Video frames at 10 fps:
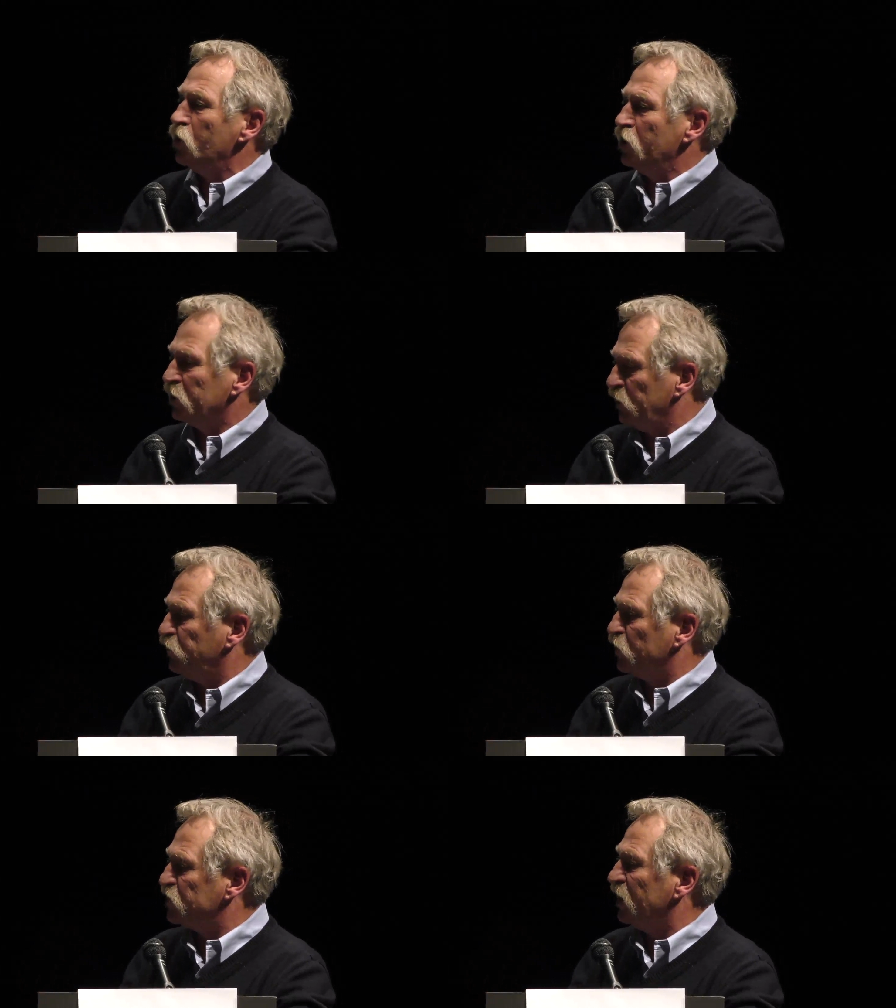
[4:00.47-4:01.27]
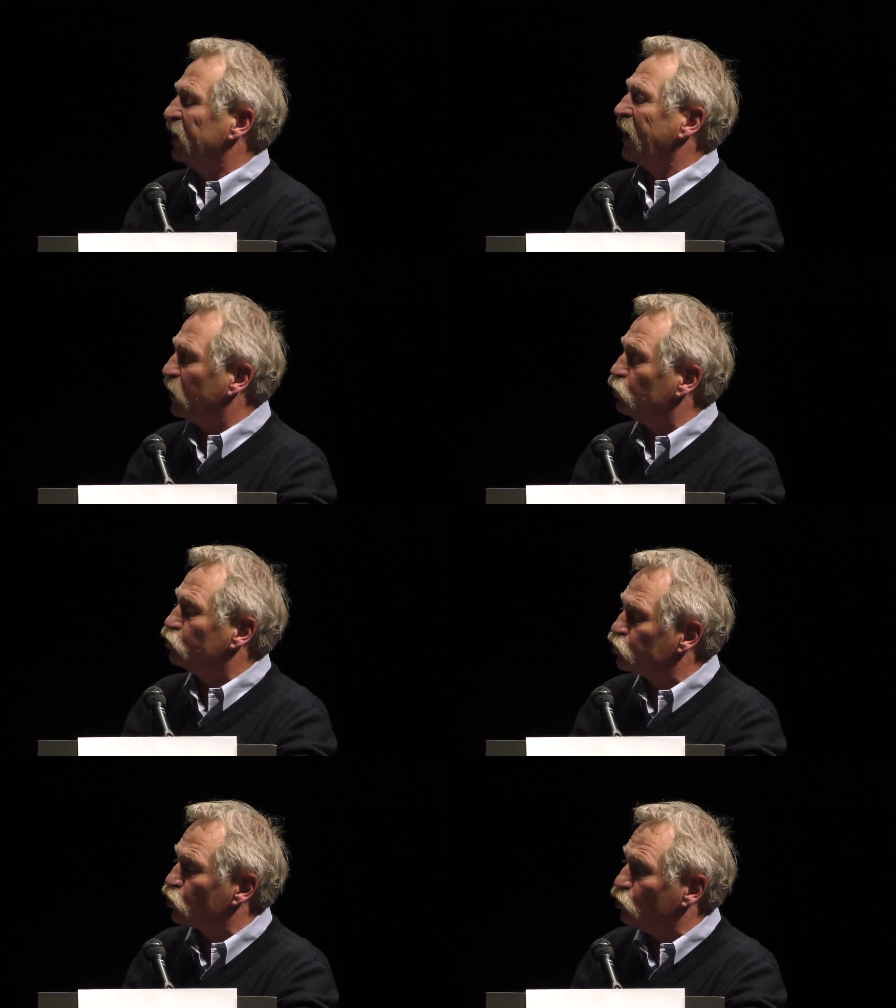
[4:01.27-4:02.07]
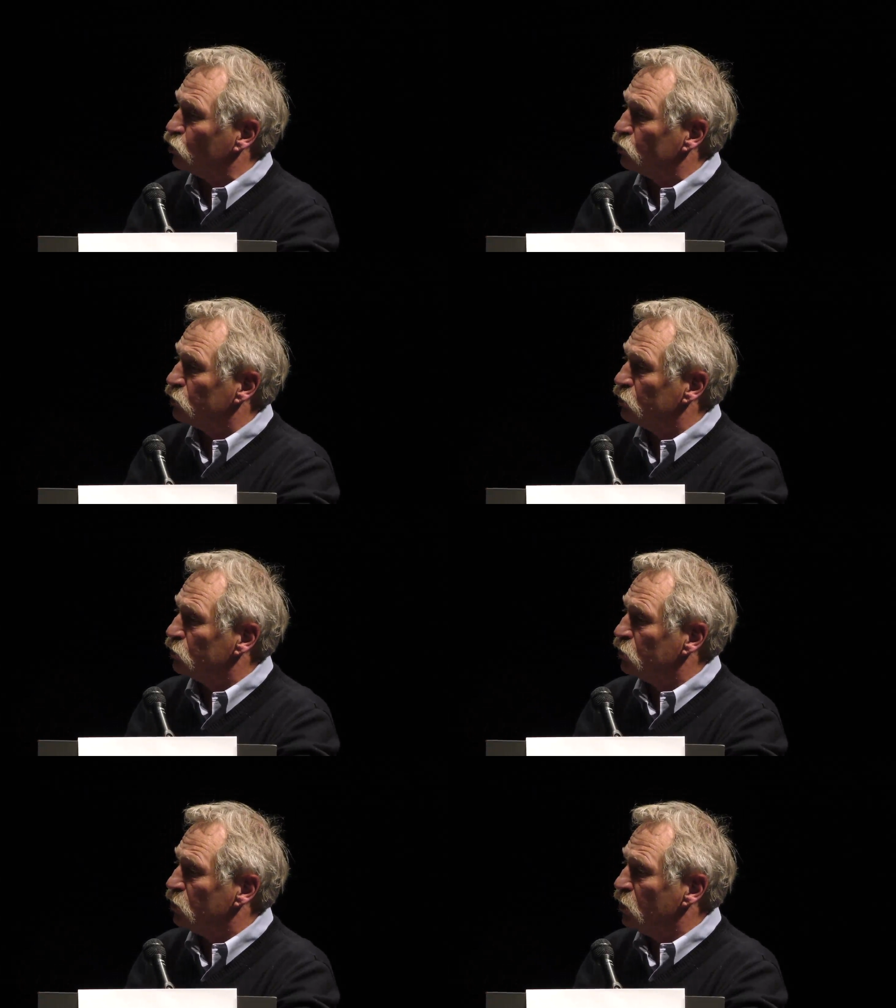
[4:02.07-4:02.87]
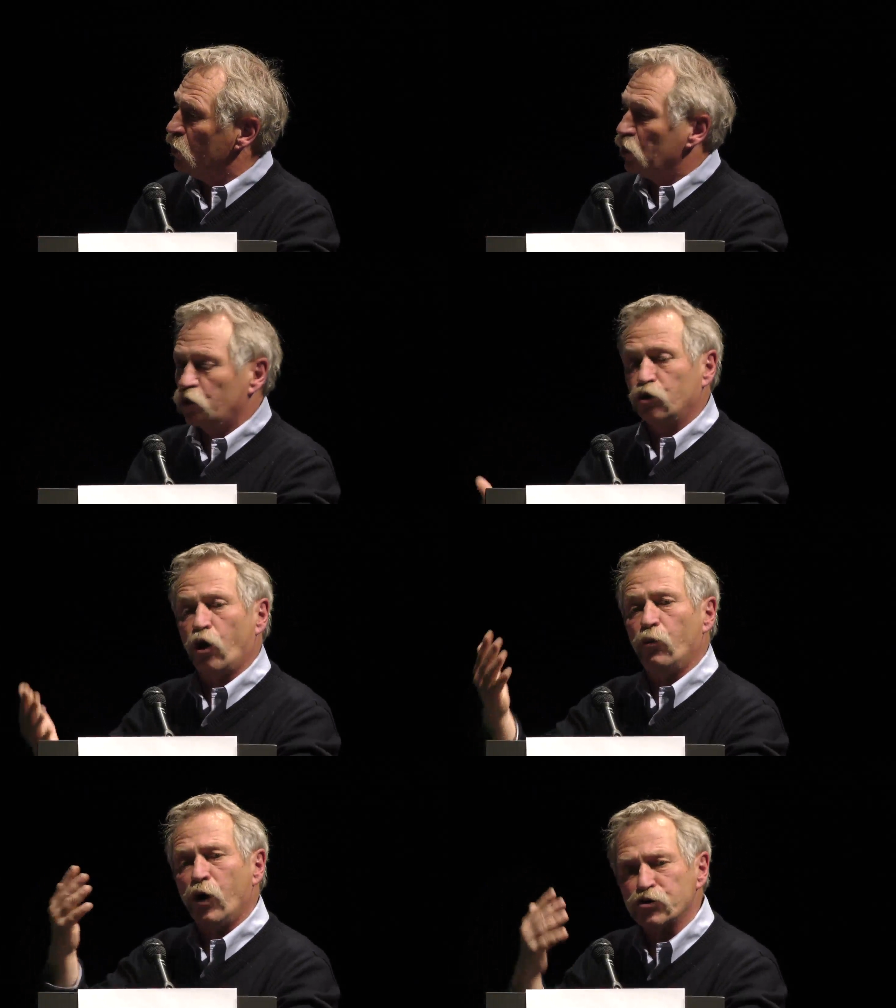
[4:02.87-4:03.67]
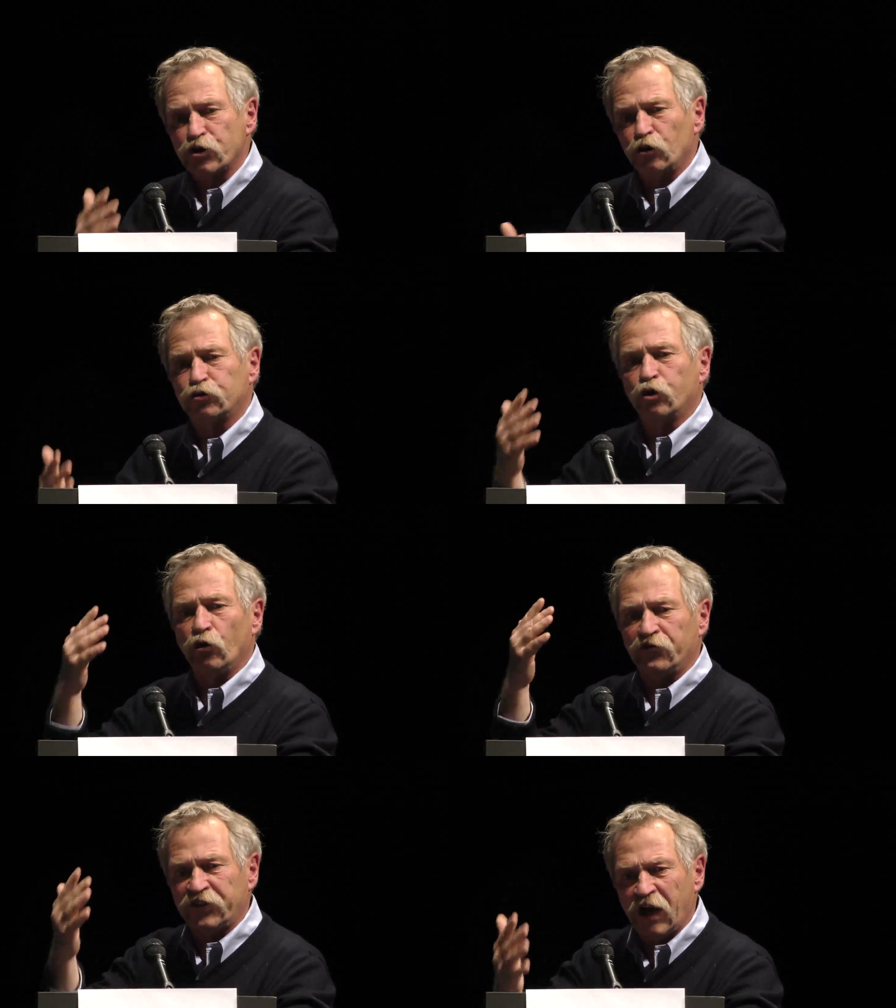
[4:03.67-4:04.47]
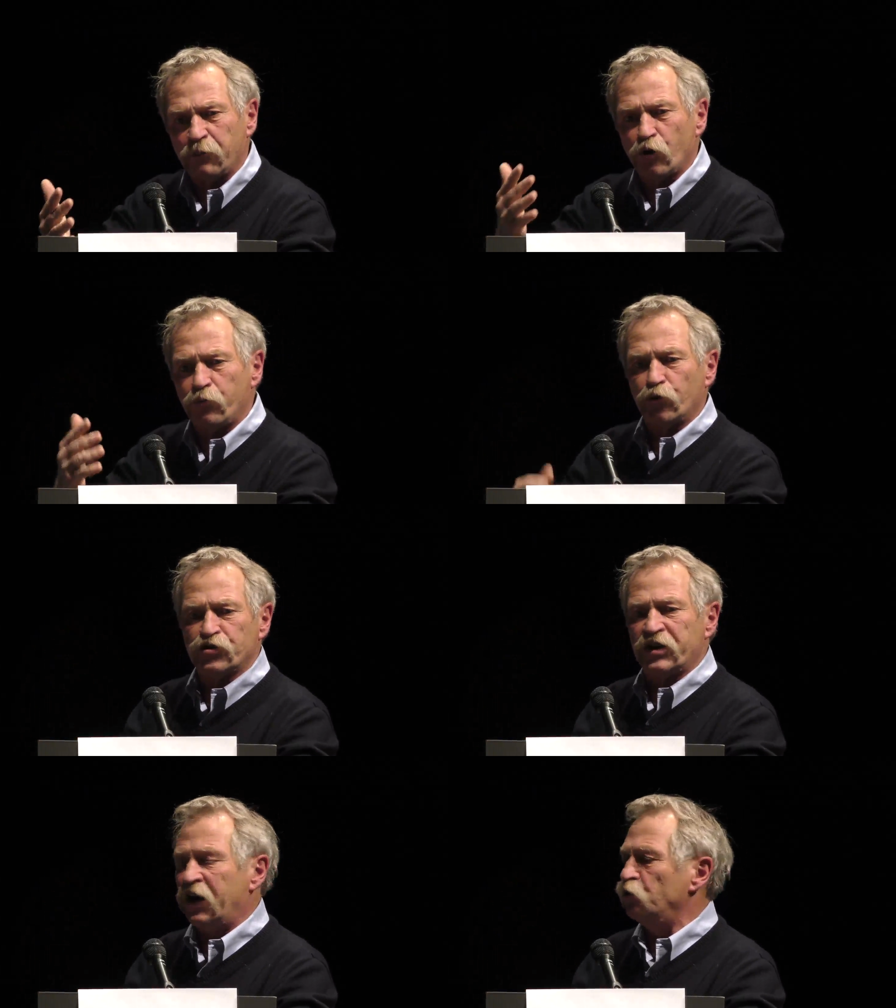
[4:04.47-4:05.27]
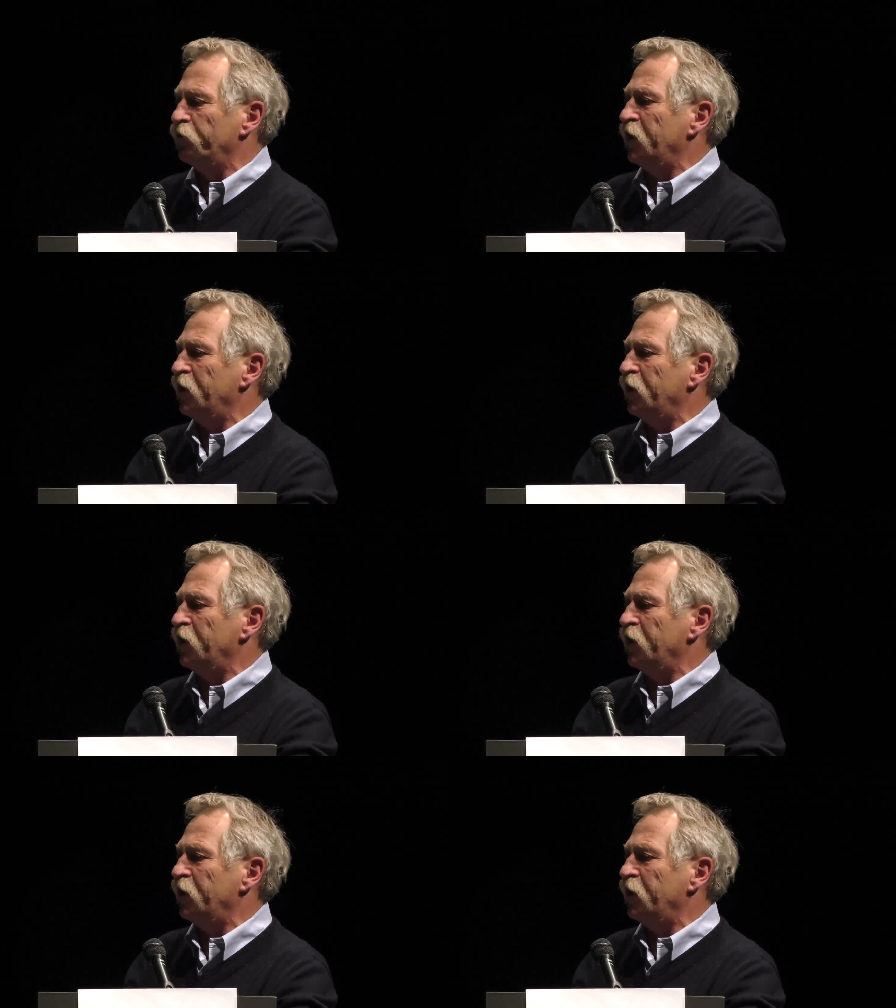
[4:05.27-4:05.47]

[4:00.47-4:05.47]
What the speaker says: working for Monsanto themselves, and they were just setting the rules.